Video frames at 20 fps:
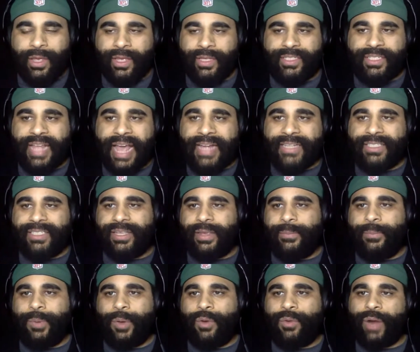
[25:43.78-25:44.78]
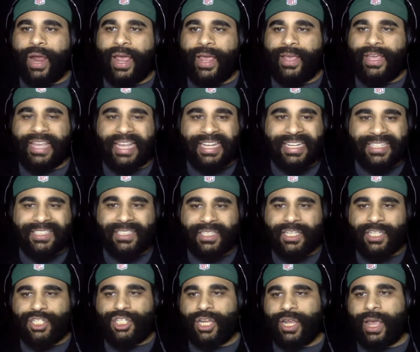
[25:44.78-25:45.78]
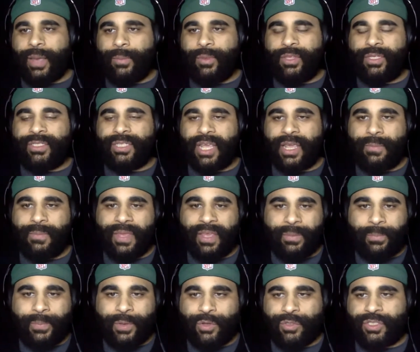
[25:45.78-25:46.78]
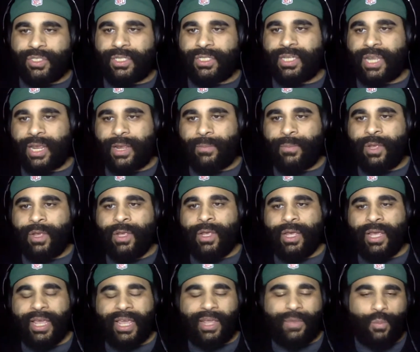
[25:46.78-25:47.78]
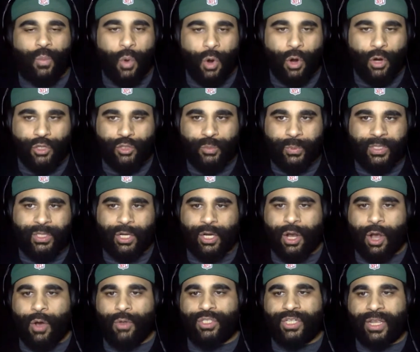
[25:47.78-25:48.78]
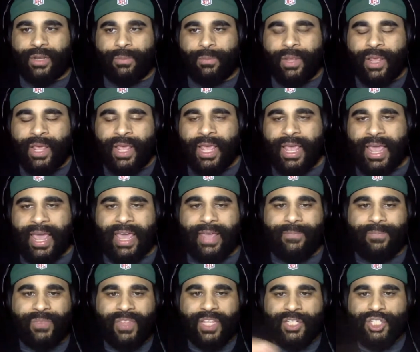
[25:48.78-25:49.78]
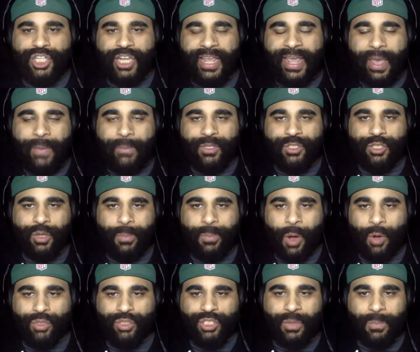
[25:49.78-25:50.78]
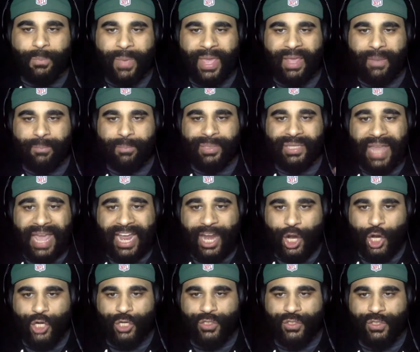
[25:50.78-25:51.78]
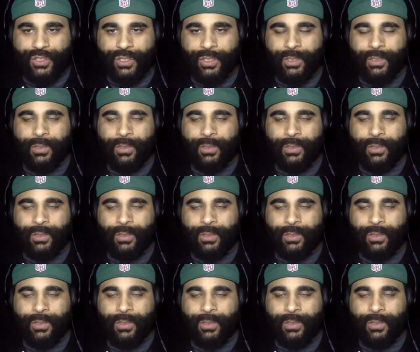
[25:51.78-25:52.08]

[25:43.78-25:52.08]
It's that simple, right? He is the GM of the team. He builds the team. He works with the coach, and the GM is supposed to pick players,